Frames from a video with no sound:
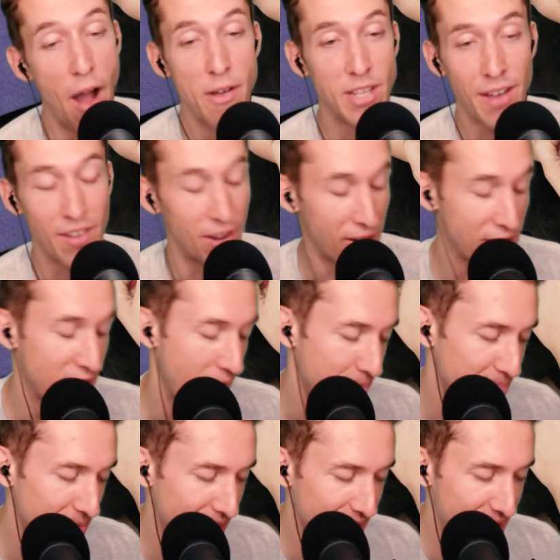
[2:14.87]
I was having a great
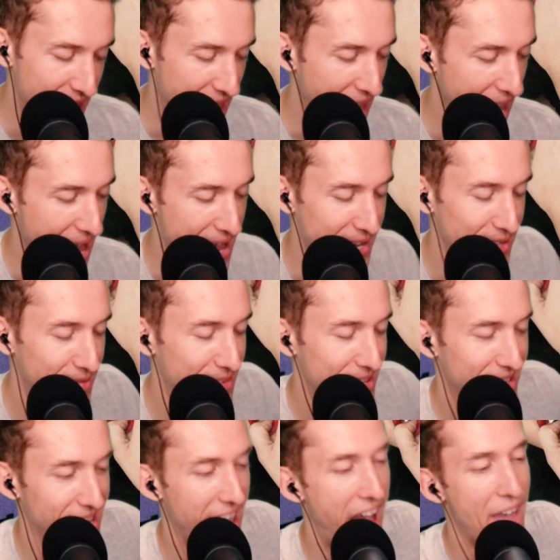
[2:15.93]
time, and
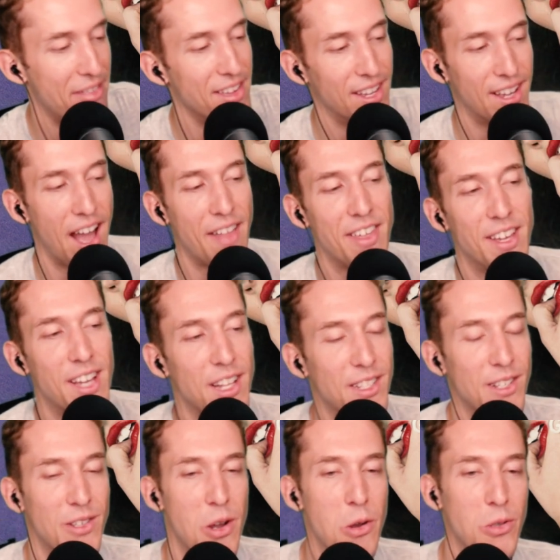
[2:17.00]
yeah, I think I think
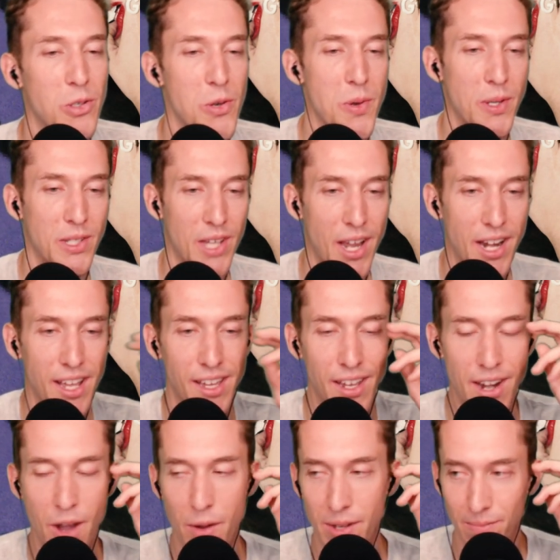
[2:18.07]
Guts is oh so exciting,
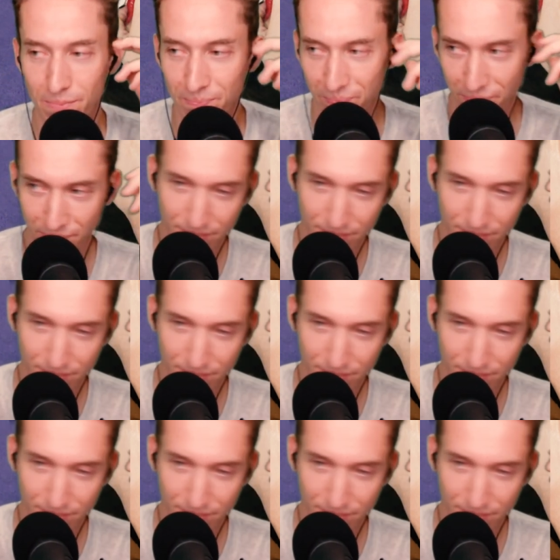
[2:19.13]
you know, and